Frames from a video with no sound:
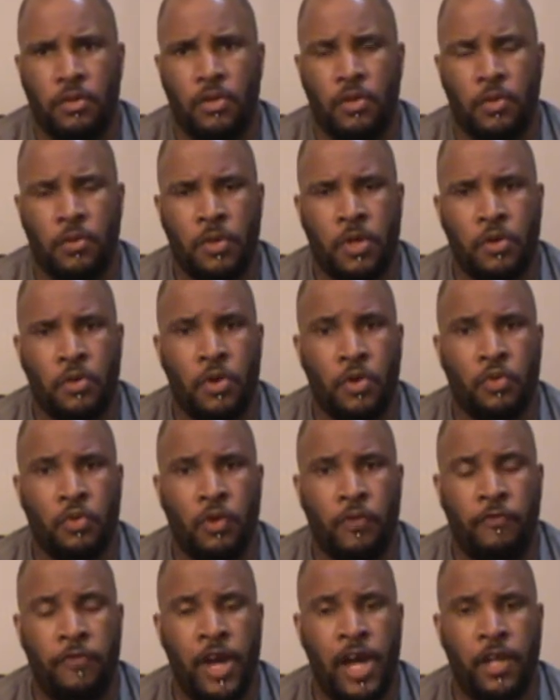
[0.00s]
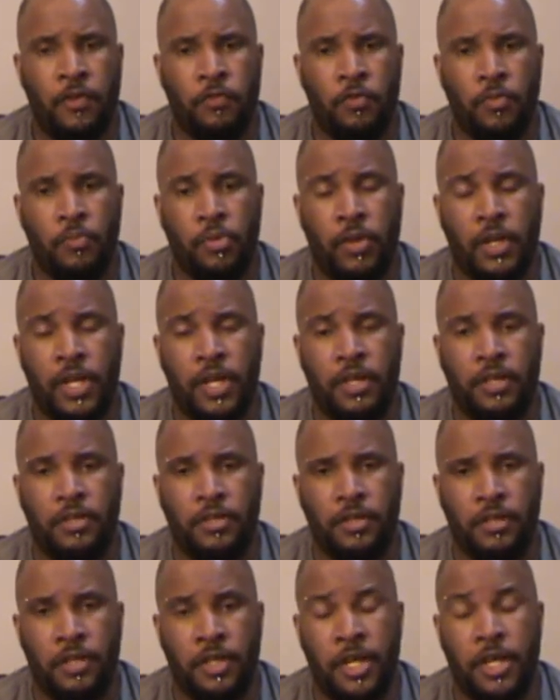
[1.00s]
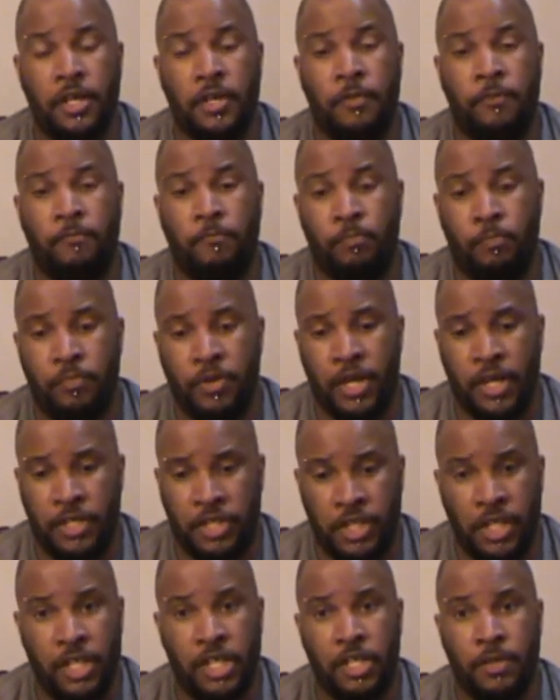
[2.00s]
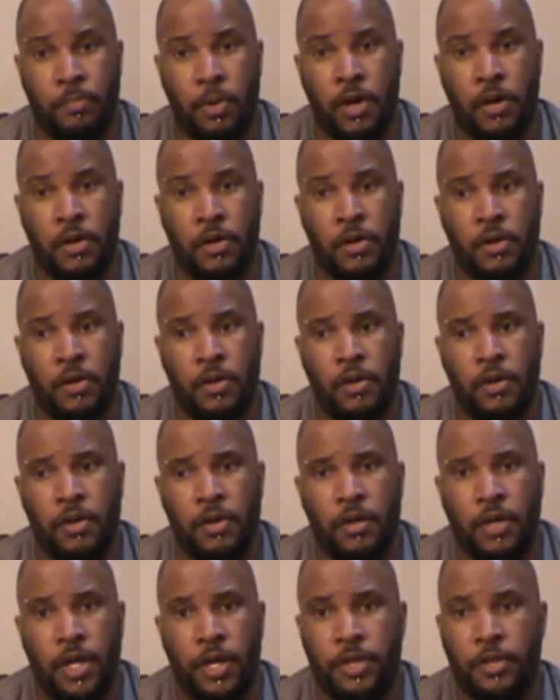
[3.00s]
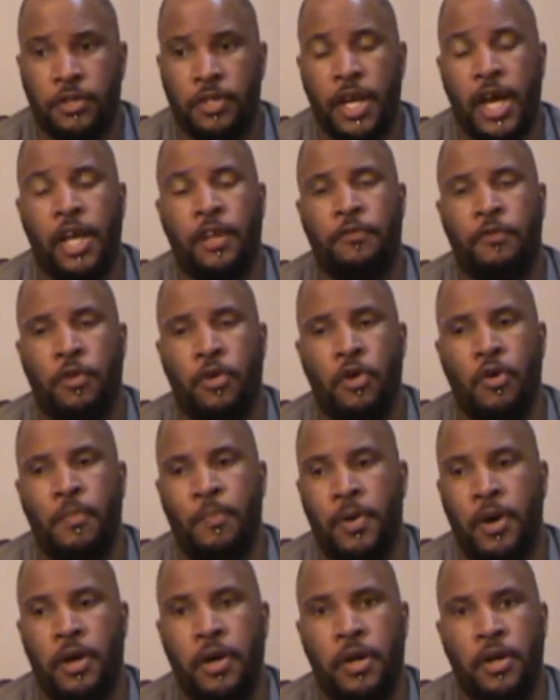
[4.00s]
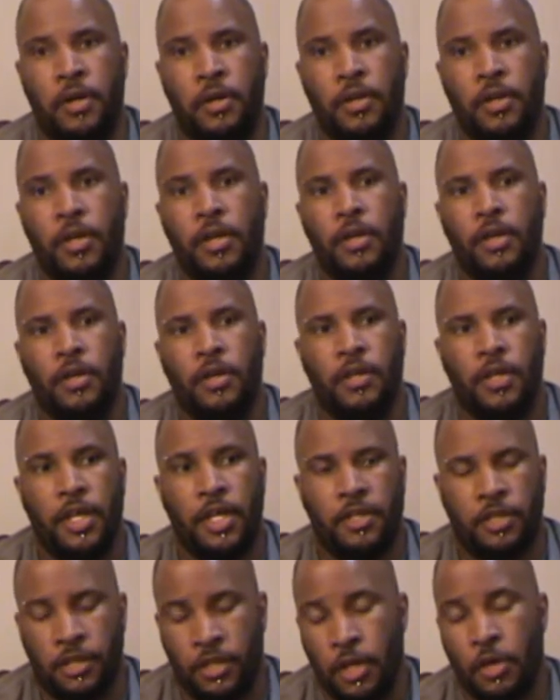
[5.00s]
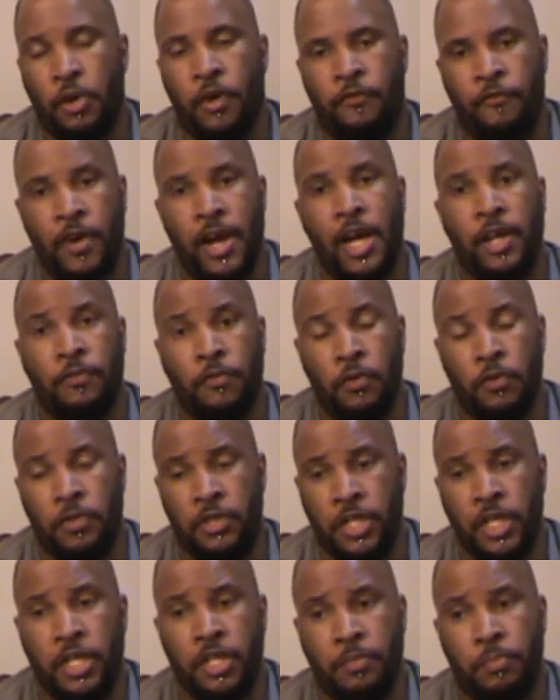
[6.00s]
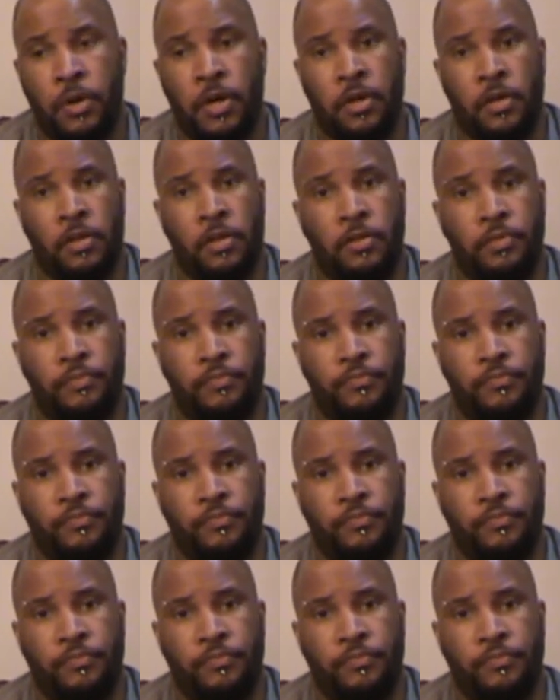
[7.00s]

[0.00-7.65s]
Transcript: You know, they'll go to a fast food place, get a cheeseburger, and just ask for no bun. It's still a fast food cheeseburger.